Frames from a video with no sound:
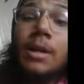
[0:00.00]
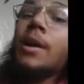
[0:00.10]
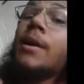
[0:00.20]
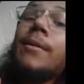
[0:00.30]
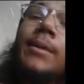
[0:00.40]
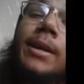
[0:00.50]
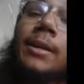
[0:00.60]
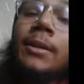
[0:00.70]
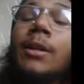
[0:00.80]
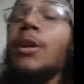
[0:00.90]

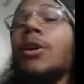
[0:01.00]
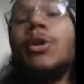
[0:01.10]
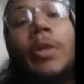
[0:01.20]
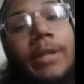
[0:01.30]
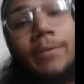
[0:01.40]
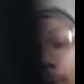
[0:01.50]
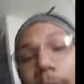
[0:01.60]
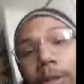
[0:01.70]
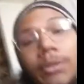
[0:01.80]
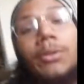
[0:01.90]
Then you leave the
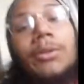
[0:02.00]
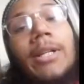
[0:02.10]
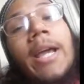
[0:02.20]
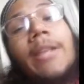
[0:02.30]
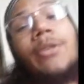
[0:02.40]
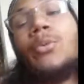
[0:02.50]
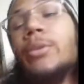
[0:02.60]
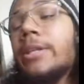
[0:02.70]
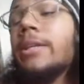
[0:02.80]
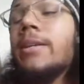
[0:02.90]
crystals and you
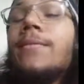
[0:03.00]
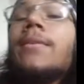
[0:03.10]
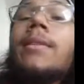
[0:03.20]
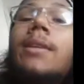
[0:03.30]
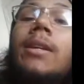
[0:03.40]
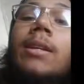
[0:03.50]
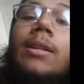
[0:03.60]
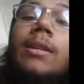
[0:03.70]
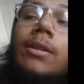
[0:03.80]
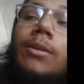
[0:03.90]
leave the
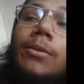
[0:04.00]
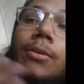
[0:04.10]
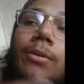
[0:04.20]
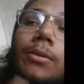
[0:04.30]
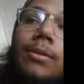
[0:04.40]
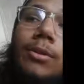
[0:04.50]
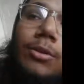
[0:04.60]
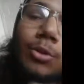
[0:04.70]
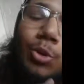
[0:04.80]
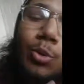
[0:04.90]

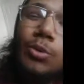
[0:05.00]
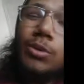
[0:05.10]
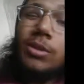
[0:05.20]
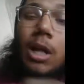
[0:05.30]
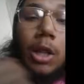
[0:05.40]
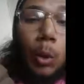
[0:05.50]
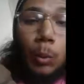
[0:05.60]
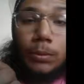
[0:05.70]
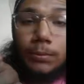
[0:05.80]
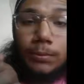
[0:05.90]
jewels alone.
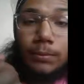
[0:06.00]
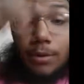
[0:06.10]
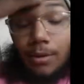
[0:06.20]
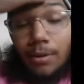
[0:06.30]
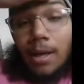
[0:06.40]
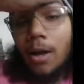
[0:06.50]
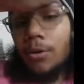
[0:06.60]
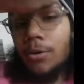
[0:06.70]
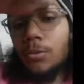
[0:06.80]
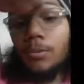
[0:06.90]
Now
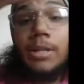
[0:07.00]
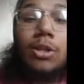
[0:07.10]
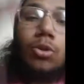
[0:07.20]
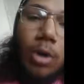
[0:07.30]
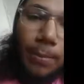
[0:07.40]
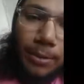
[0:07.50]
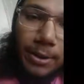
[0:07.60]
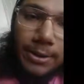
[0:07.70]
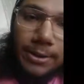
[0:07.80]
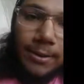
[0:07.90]
you will need
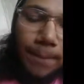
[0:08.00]
droplets.